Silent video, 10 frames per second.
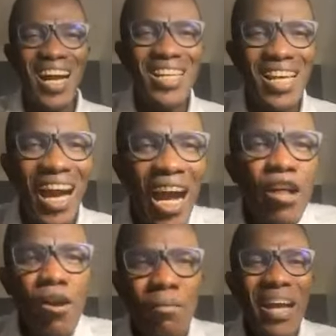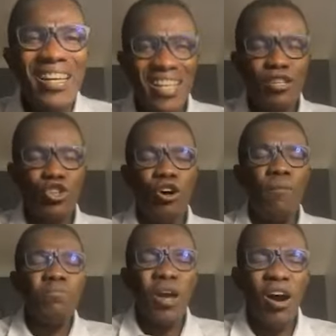kaya. My nature,
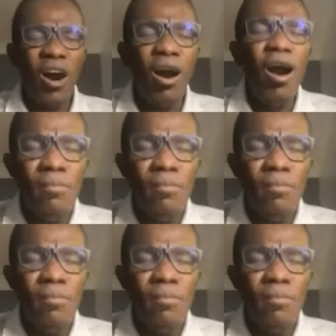uh,